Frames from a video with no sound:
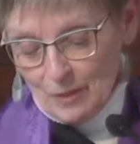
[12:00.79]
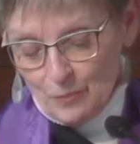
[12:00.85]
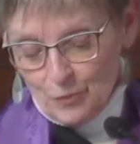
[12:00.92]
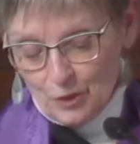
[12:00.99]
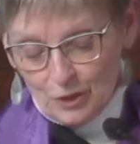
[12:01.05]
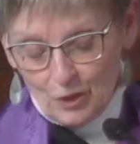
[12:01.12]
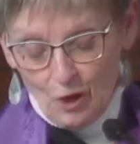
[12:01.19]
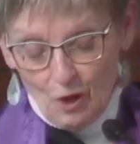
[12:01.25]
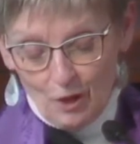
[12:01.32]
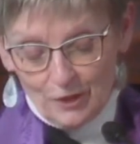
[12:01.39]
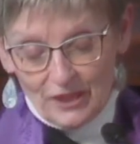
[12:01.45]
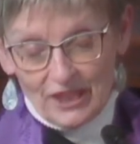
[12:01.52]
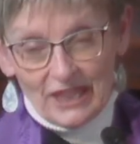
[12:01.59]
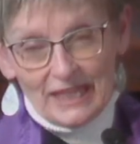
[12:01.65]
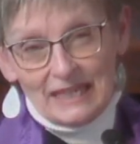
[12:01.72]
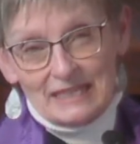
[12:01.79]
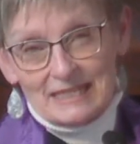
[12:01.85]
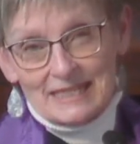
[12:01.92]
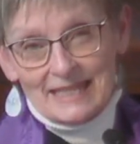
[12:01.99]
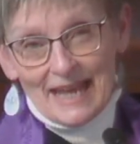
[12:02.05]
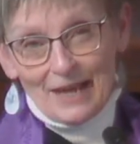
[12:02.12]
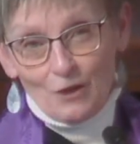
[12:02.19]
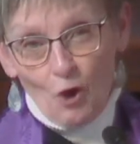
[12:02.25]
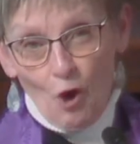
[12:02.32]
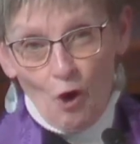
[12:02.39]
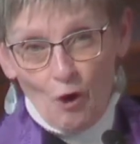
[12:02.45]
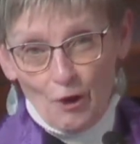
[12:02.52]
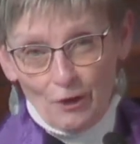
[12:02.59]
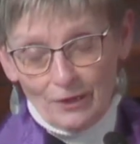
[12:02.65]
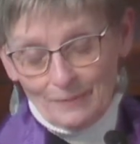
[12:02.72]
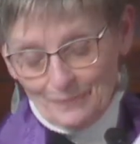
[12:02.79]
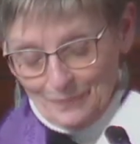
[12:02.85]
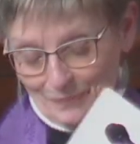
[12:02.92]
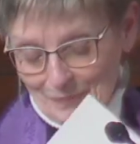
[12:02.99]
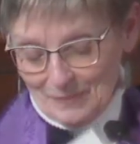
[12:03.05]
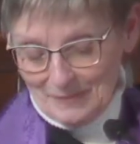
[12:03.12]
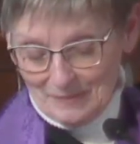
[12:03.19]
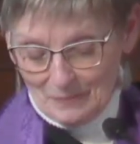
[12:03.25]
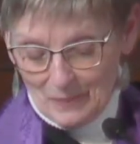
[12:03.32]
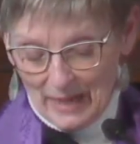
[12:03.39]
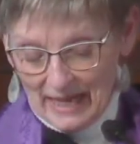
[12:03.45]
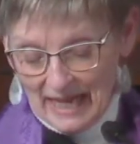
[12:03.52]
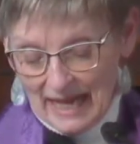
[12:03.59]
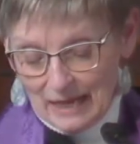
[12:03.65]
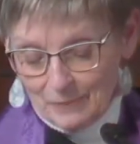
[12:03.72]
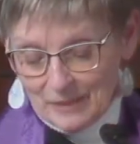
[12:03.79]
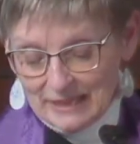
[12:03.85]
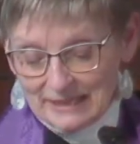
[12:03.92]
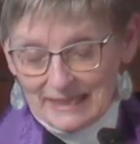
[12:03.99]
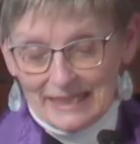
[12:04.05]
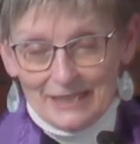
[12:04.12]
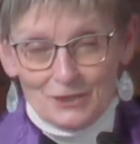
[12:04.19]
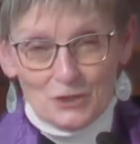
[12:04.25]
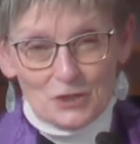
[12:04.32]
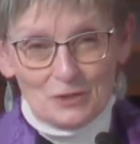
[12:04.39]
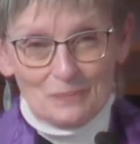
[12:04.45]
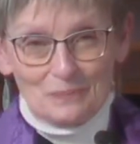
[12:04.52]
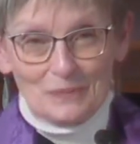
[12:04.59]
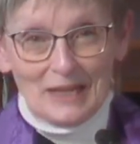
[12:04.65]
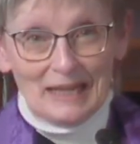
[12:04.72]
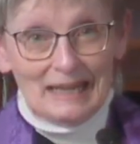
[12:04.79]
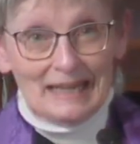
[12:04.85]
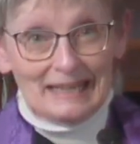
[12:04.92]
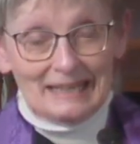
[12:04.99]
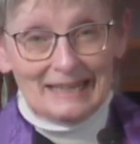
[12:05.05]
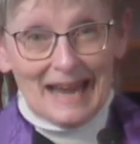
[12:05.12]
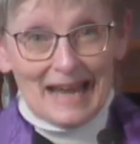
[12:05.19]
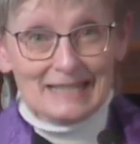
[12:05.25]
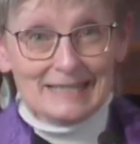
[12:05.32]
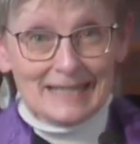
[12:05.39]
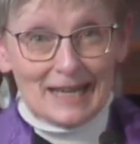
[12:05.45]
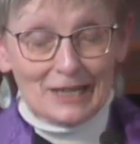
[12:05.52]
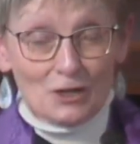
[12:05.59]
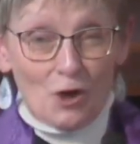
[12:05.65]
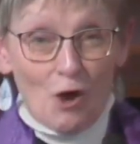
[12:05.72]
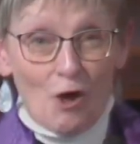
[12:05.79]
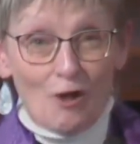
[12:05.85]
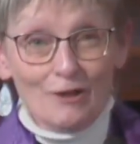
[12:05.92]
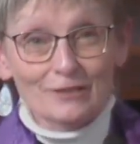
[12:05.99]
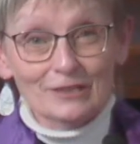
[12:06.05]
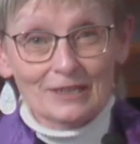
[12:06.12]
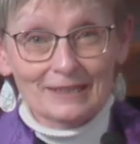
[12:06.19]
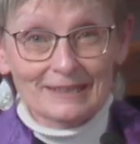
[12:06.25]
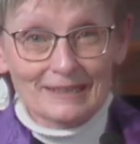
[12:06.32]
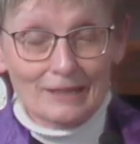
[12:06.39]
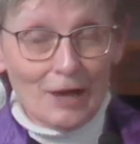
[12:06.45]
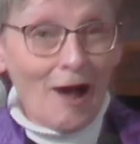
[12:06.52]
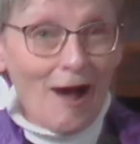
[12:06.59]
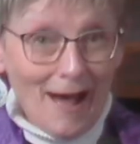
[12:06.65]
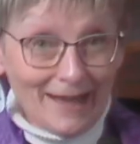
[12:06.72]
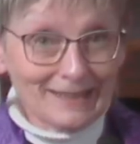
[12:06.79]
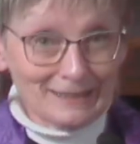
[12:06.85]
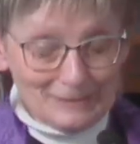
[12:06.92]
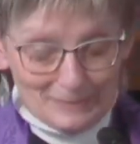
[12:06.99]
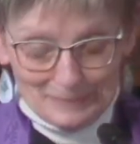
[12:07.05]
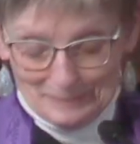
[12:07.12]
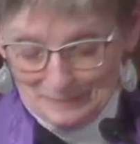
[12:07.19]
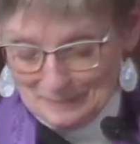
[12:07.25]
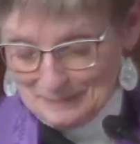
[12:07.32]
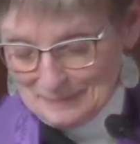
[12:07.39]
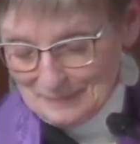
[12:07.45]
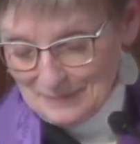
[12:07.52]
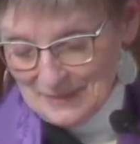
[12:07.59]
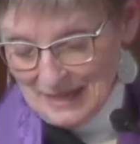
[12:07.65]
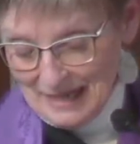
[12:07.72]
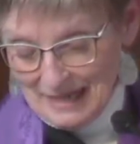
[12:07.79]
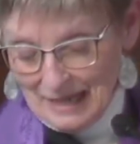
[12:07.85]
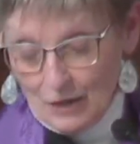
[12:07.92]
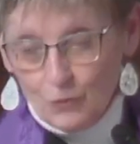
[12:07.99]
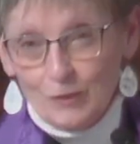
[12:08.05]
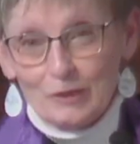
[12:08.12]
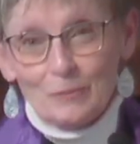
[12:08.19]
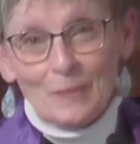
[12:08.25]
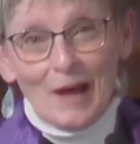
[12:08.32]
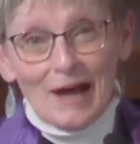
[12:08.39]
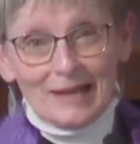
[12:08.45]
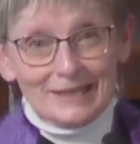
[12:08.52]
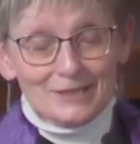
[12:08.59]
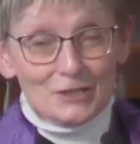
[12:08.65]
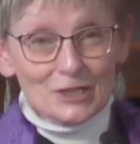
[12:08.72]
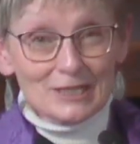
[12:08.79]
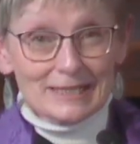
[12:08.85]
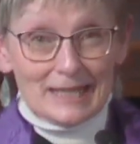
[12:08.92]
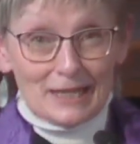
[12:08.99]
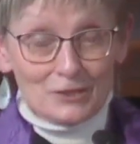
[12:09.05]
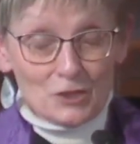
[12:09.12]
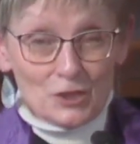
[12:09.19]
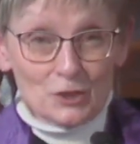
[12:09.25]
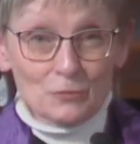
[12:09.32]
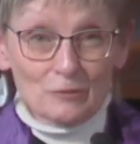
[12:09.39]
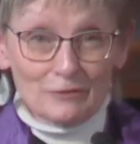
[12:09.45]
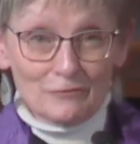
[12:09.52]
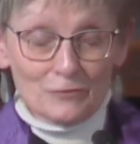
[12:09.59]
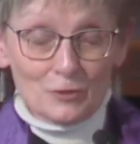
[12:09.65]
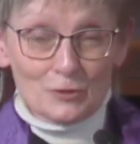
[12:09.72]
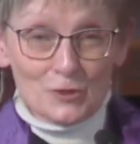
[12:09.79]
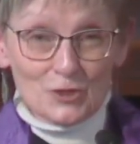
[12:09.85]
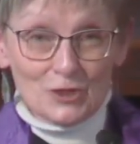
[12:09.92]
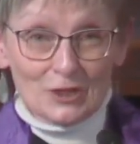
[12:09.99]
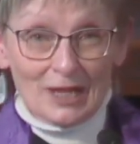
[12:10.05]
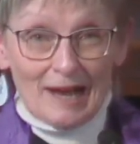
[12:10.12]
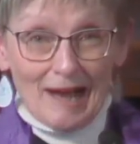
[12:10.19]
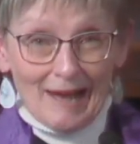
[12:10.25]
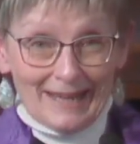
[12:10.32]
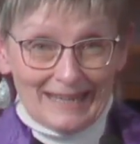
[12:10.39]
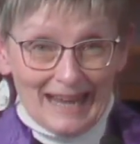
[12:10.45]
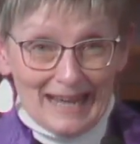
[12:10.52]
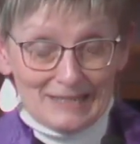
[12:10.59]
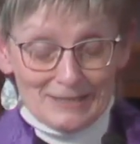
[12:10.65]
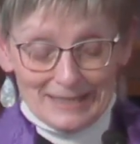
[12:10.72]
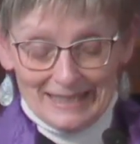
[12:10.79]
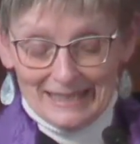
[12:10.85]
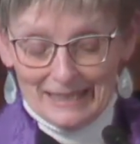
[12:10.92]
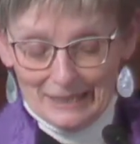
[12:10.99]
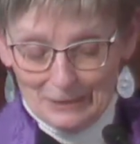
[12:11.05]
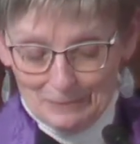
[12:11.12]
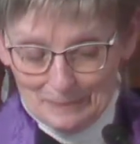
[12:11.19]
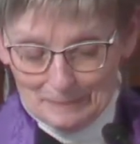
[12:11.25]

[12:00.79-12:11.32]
book called Things That Are by Amy Leach in an essay called God, with apologies that she refers to God as he.